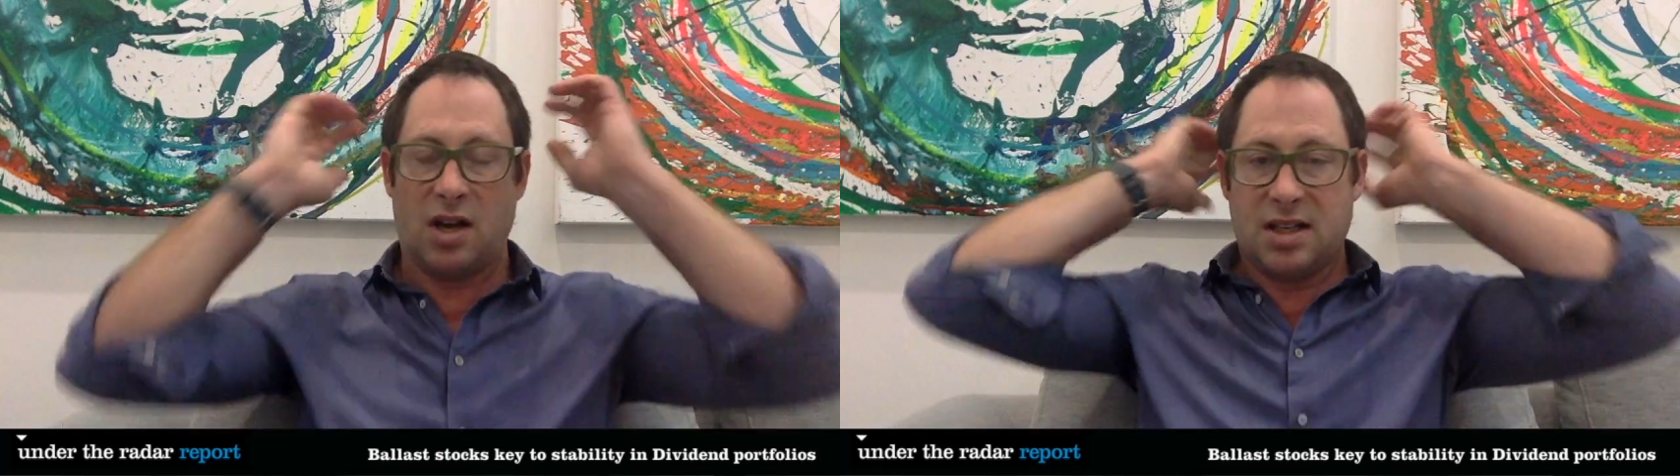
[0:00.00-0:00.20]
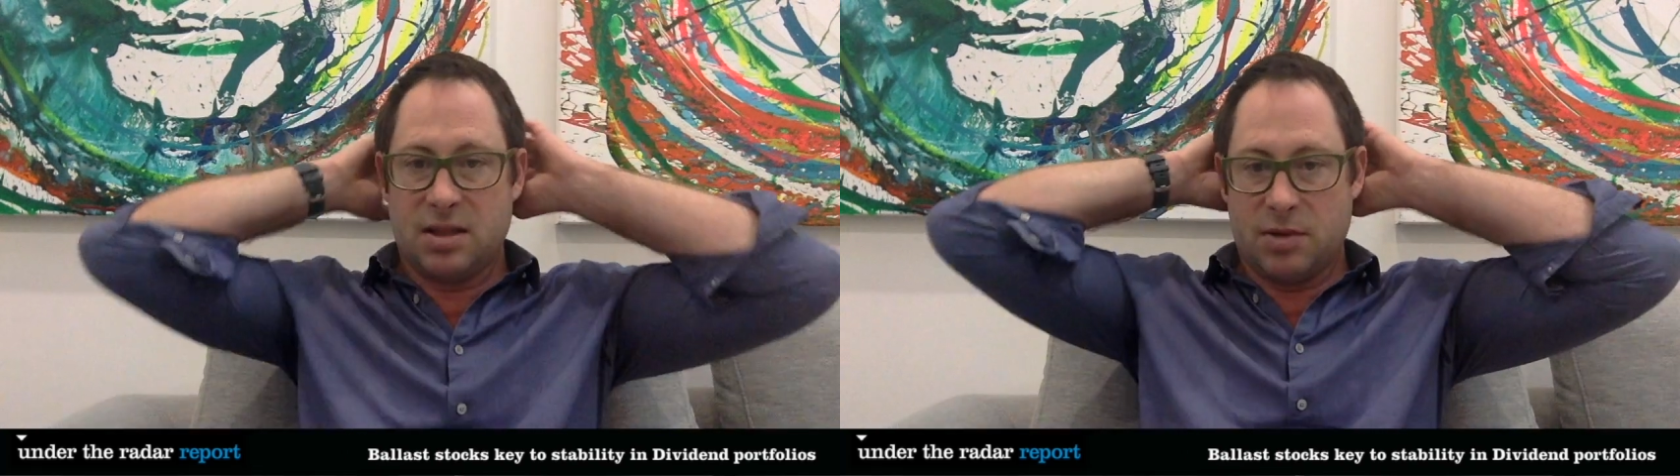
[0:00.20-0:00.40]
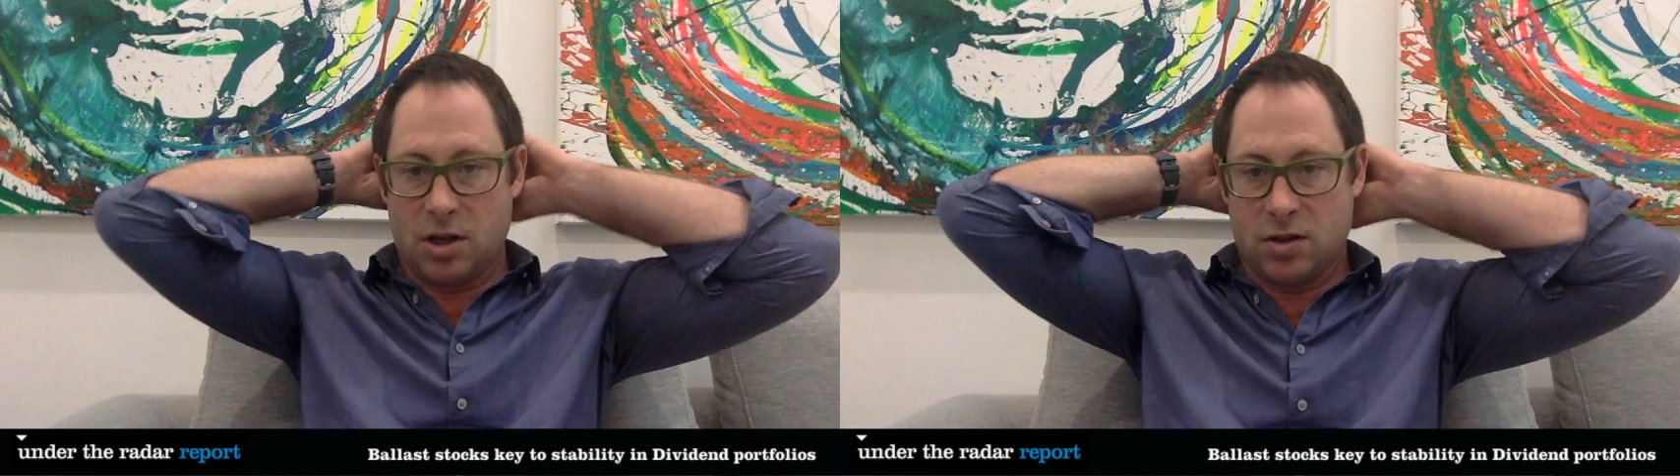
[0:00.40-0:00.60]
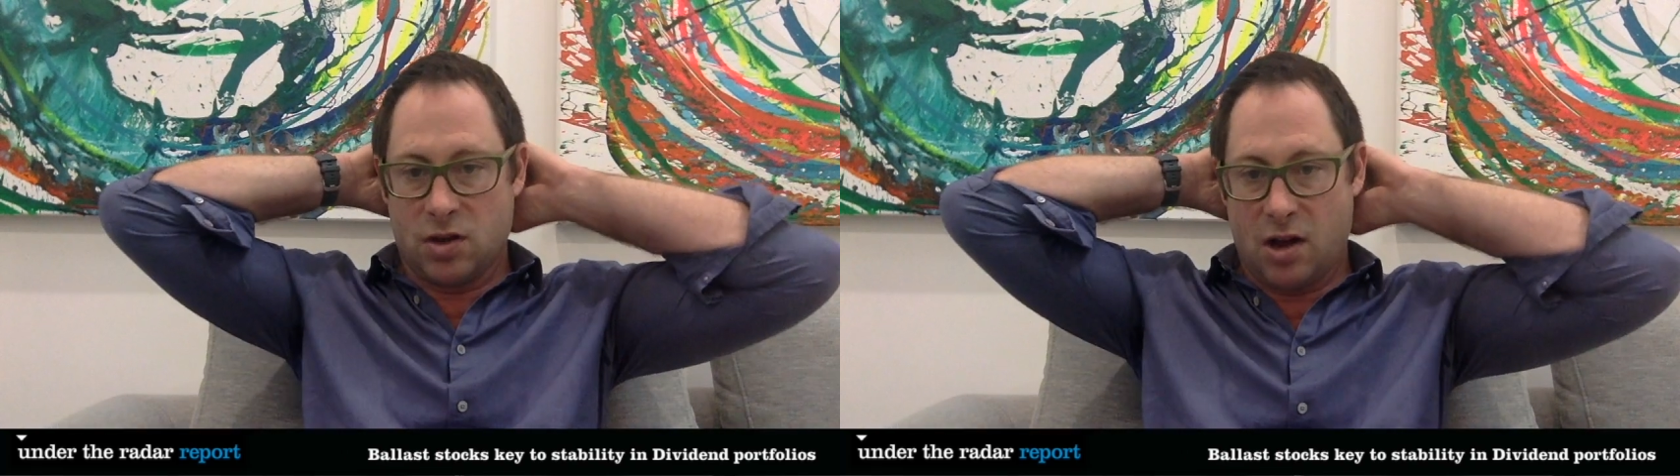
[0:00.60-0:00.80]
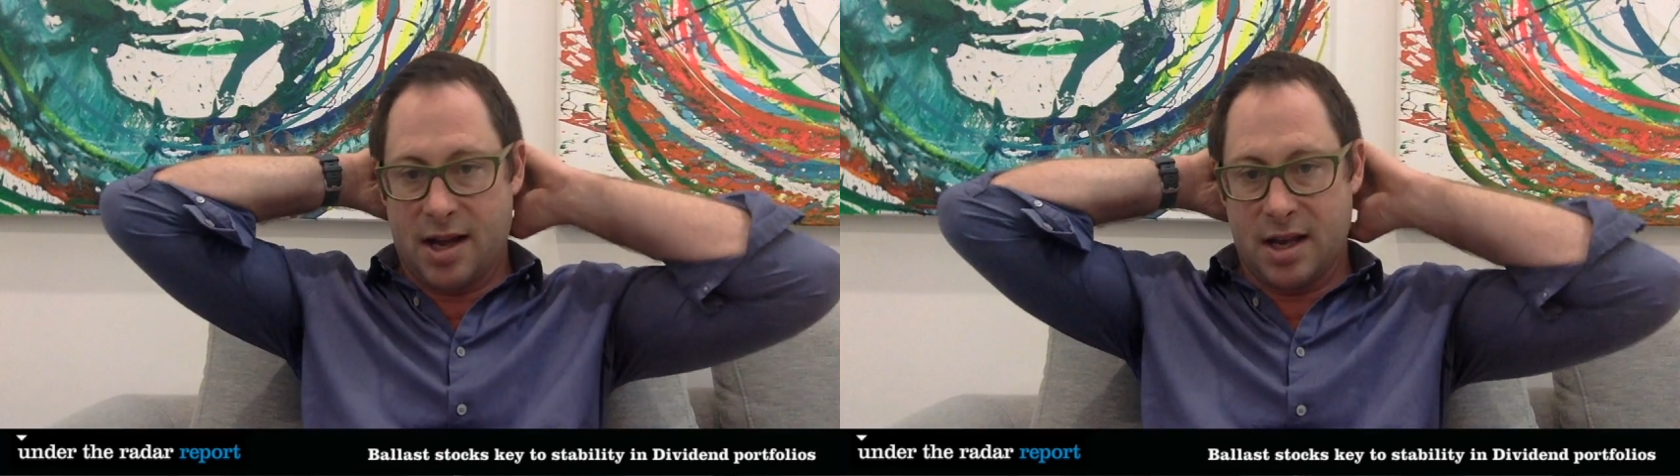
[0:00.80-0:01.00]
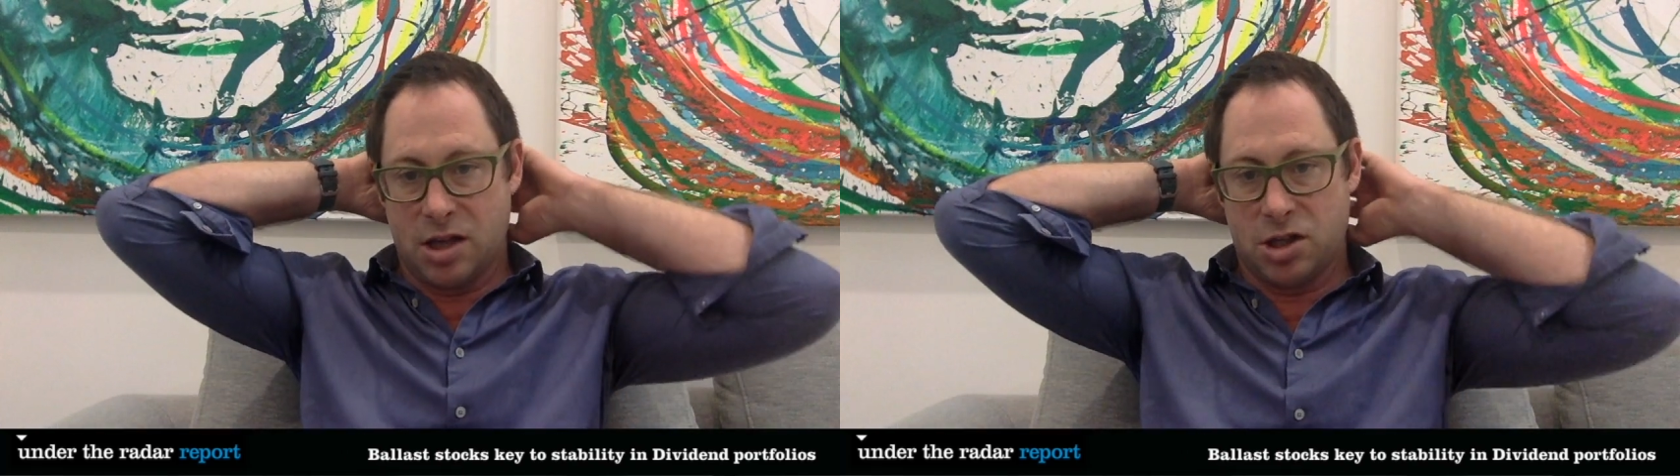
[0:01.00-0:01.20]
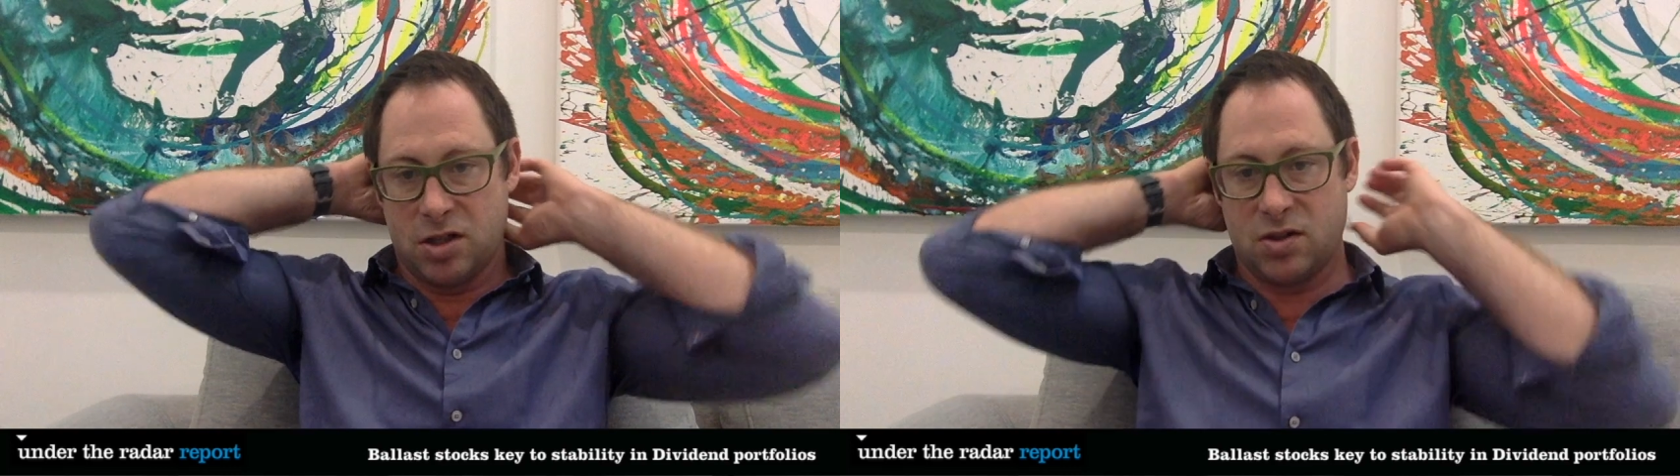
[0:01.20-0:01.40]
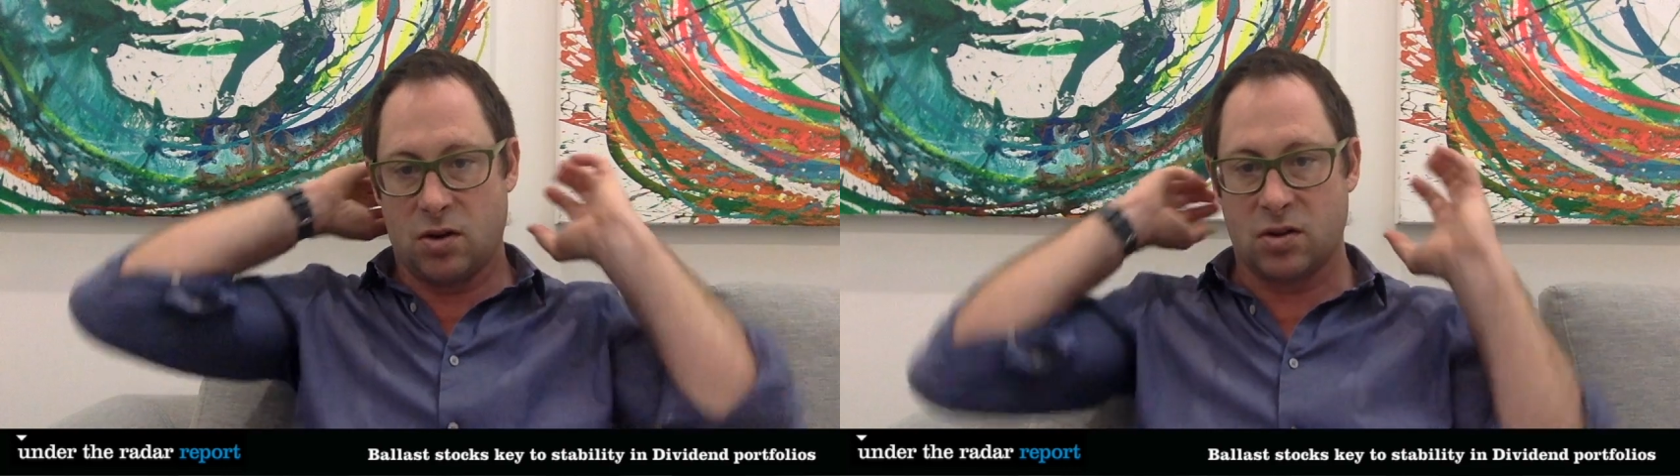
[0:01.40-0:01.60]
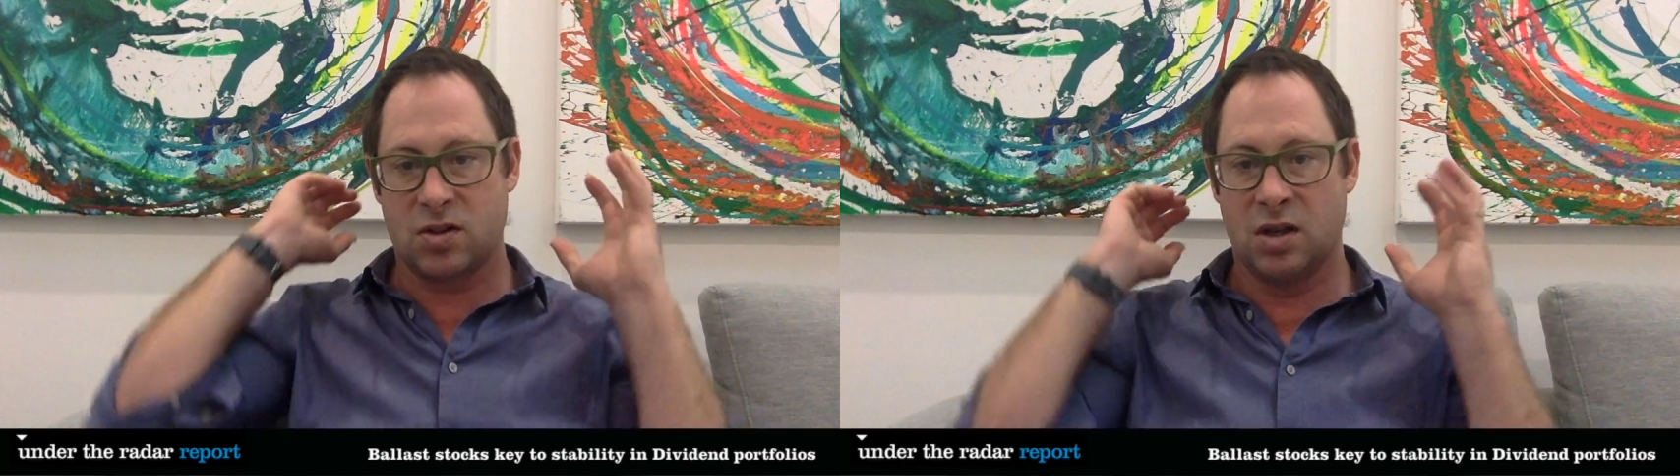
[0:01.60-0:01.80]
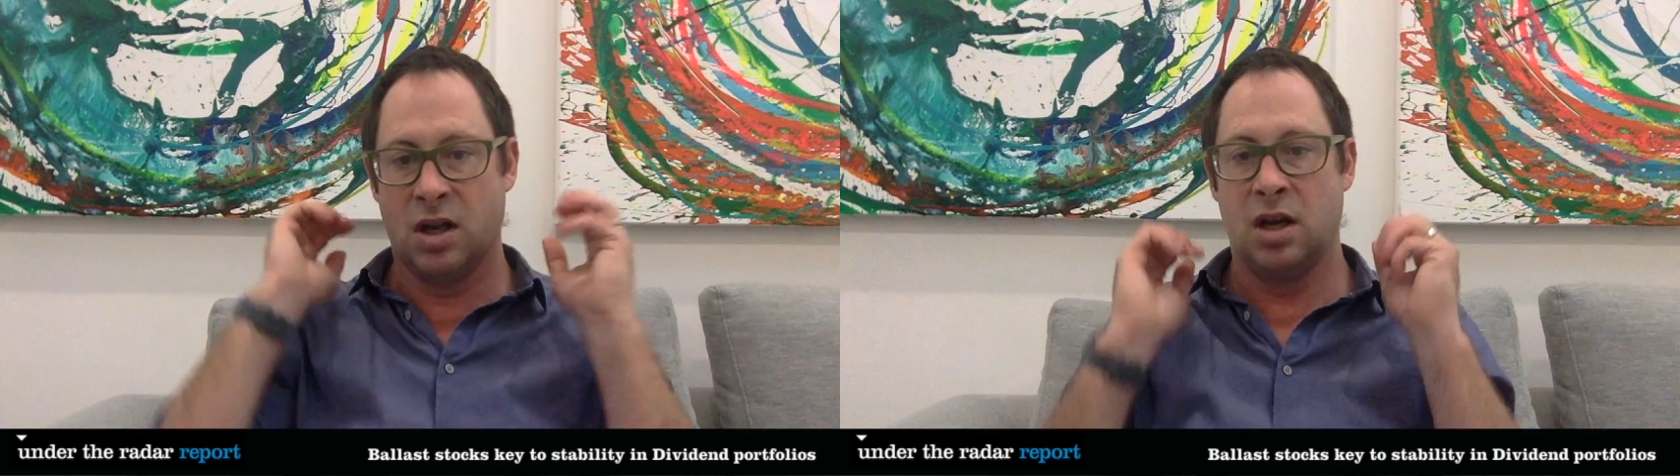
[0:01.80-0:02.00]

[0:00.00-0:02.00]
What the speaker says: some of those high energy stocks.